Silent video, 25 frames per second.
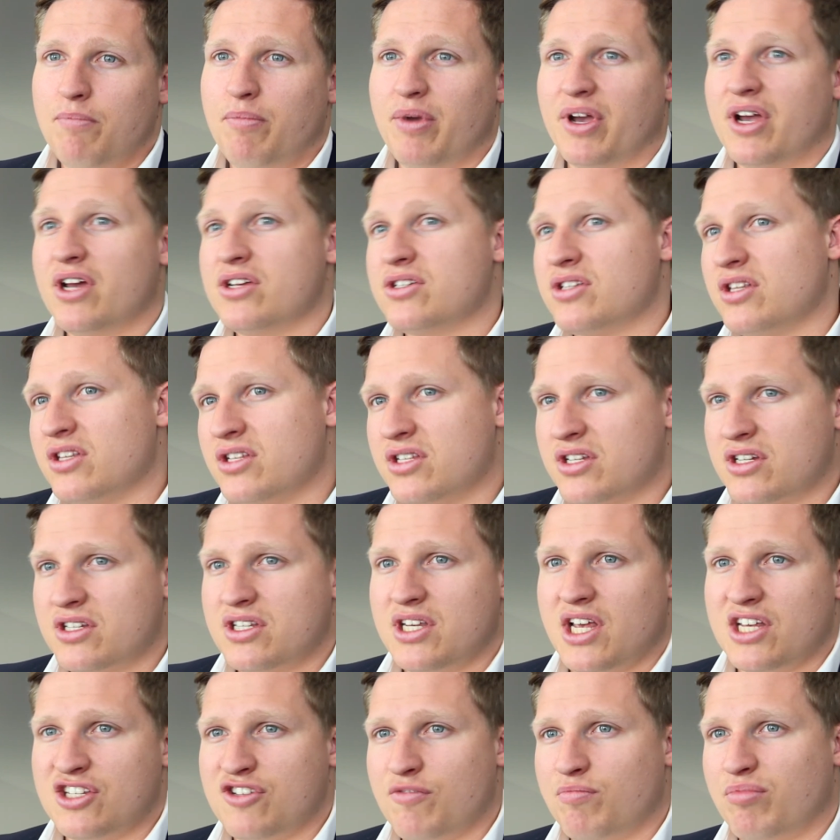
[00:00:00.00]
because of the
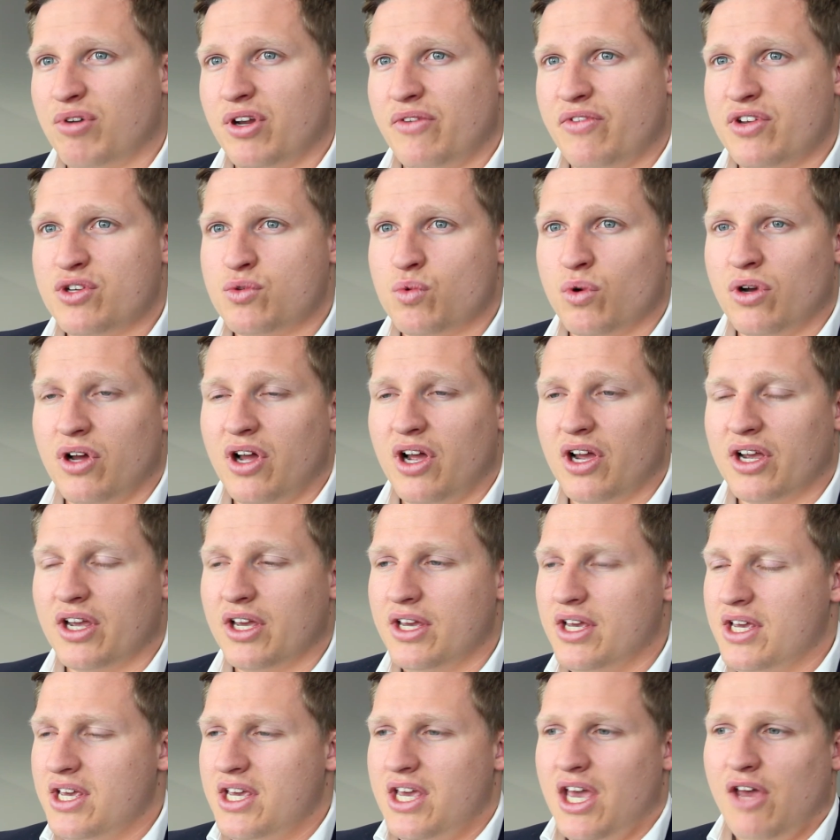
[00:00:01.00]
success of previous work.